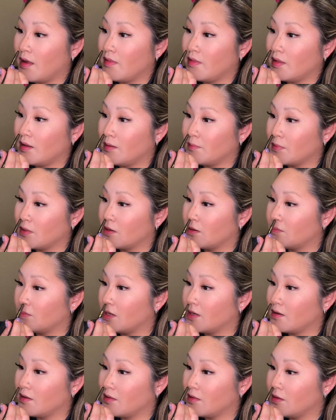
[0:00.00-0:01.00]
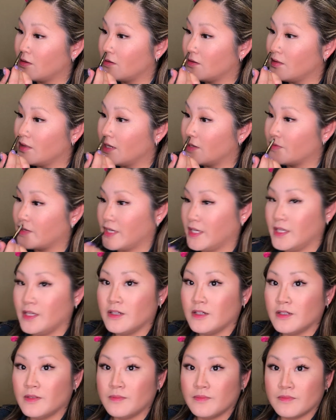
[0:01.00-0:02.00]
And then I'm gonna make a little line right
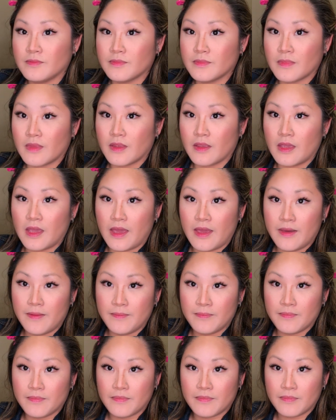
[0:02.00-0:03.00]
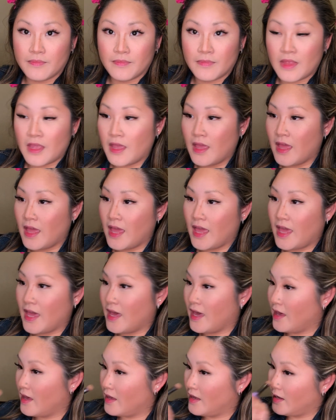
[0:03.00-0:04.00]
here, okay?
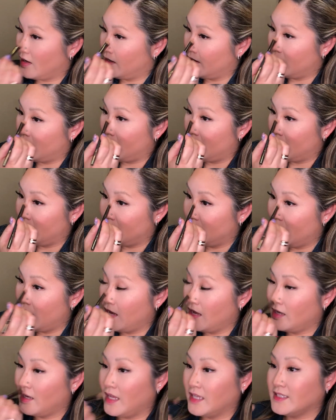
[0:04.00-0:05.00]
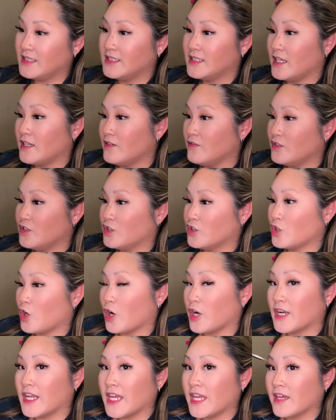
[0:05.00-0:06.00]
And then instead of
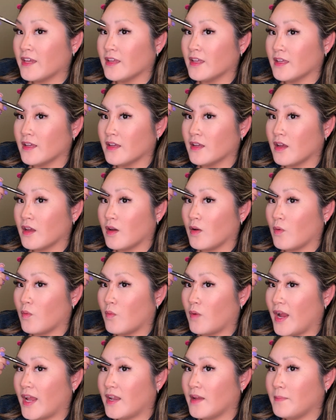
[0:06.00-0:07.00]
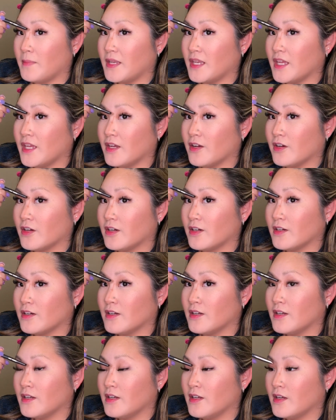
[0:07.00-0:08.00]
starting right up in here
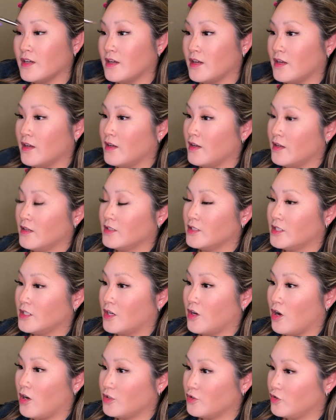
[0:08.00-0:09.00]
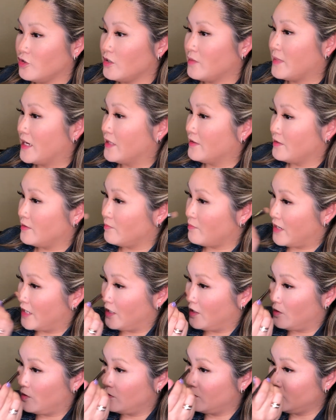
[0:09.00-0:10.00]
to contour my
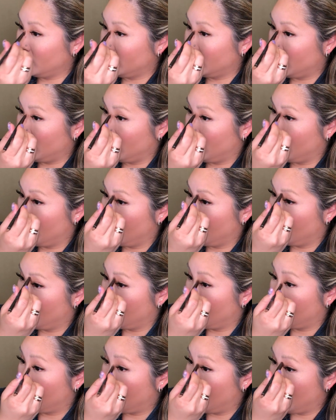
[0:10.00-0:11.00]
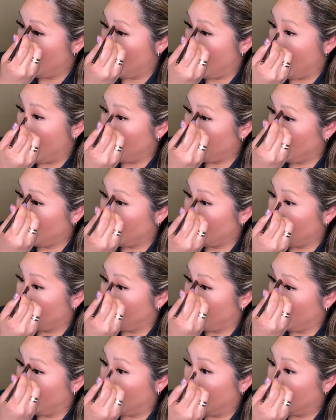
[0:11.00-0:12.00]
nose, I'm gonna
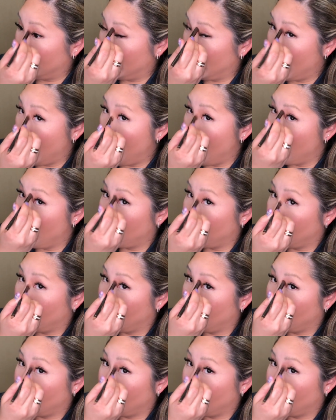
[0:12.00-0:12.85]
blend it up.